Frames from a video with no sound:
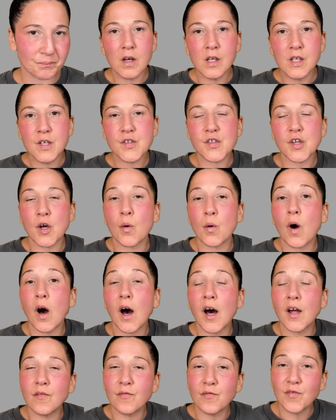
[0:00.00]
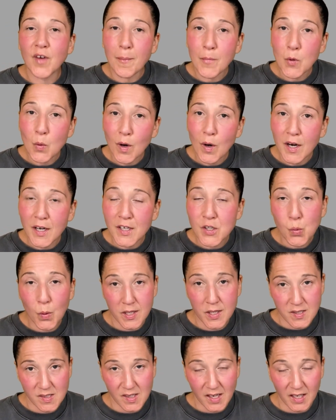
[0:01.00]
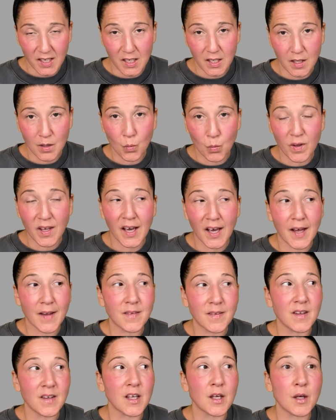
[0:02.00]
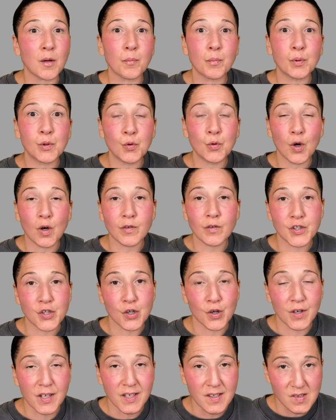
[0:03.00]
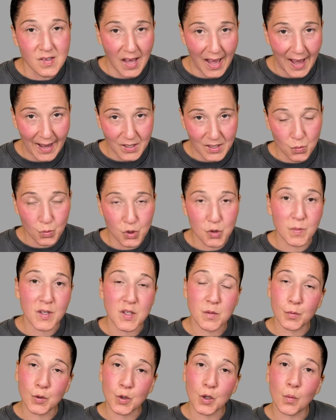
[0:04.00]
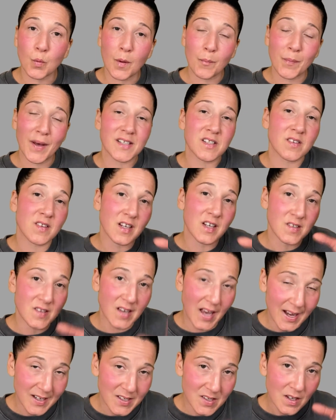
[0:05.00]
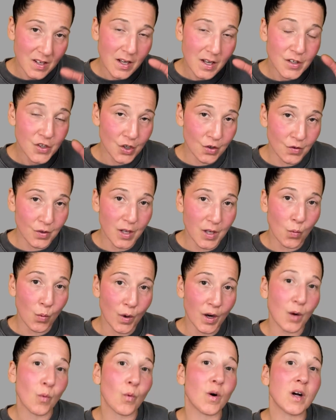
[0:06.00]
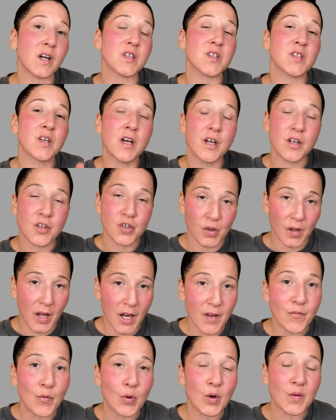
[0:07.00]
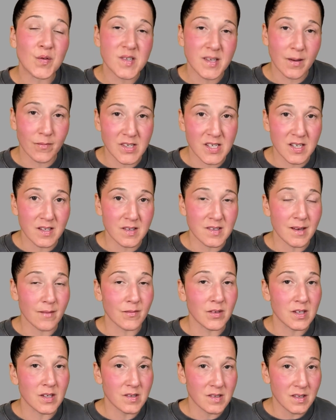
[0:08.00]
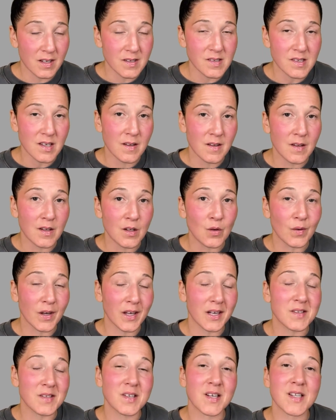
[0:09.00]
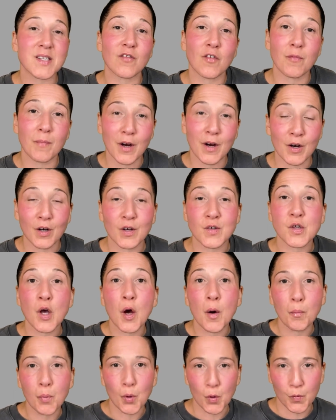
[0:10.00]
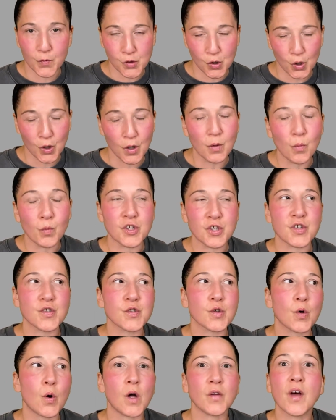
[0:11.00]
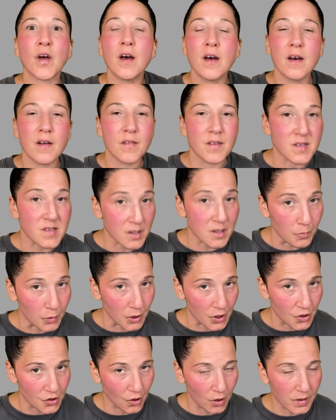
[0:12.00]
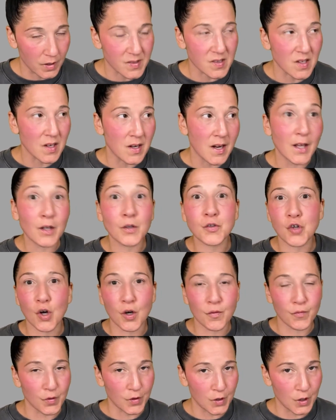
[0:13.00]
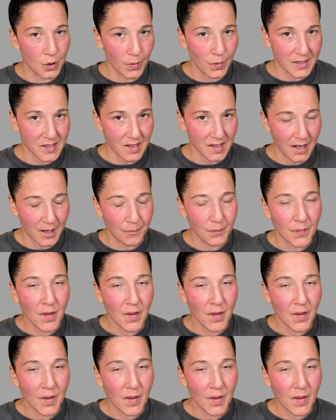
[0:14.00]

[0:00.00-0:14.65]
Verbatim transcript: so on february 22nd we had the pluto return exact which means pluto went back to the exact degree where it was july 4th 1776 in the united states of america's birth chart which is called the sibley chart it's the natal chart for the usa